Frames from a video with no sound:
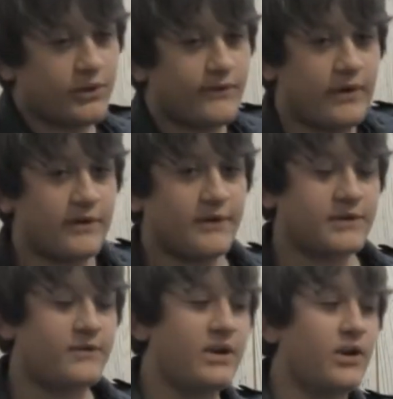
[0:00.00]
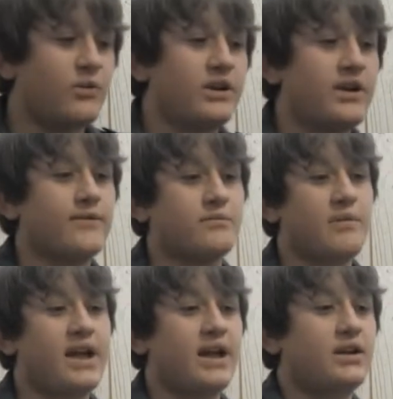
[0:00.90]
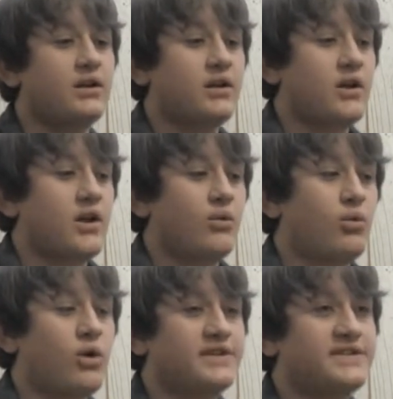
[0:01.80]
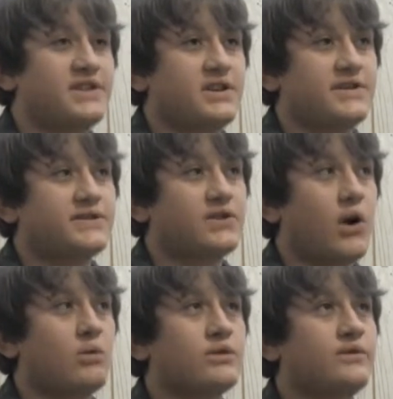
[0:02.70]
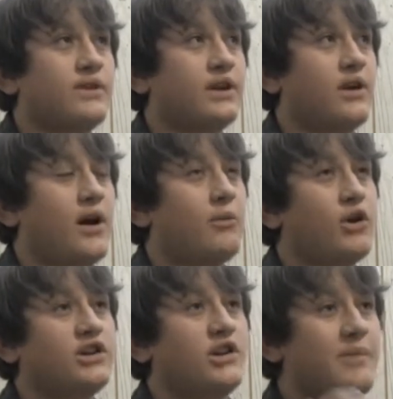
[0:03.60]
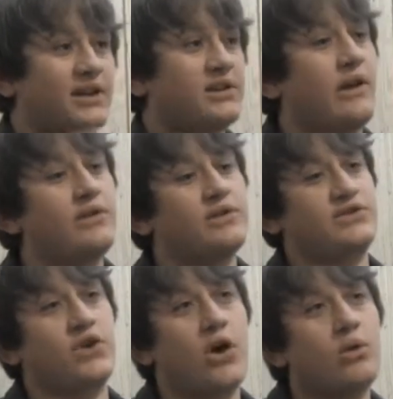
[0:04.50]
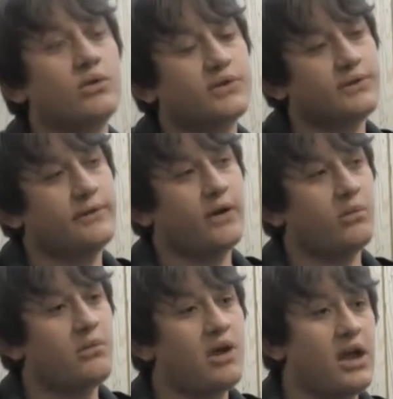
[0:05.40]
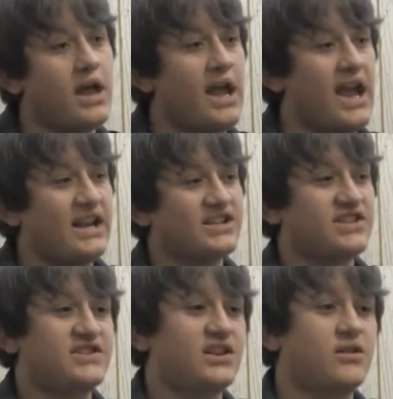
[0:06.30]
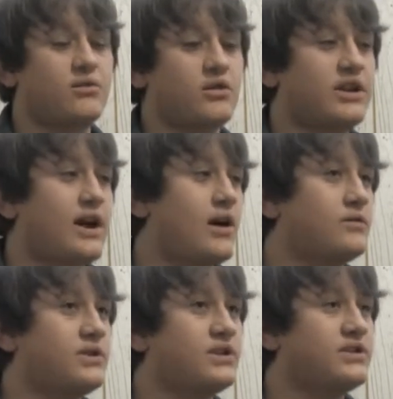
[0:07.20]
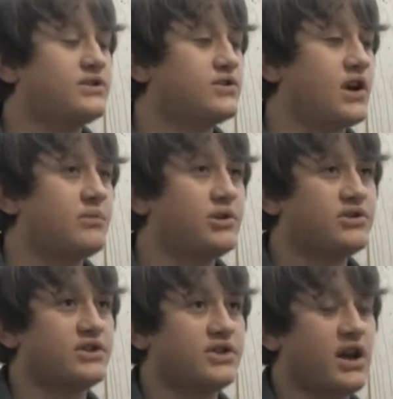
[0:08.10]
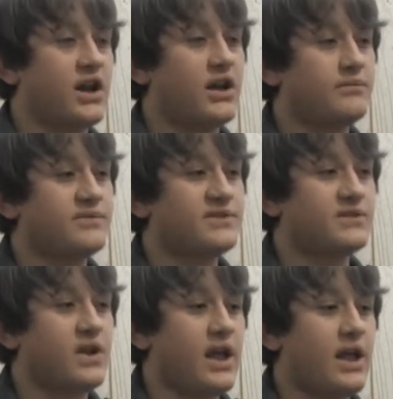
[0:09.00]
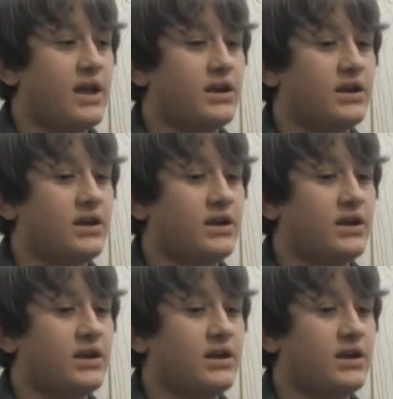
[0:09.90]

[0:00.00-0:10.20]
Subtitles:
very first video we ever made was the Star Wars video. I wanted to make another Star Wars film, and it just didn't work out. We just tried a bunch of times, and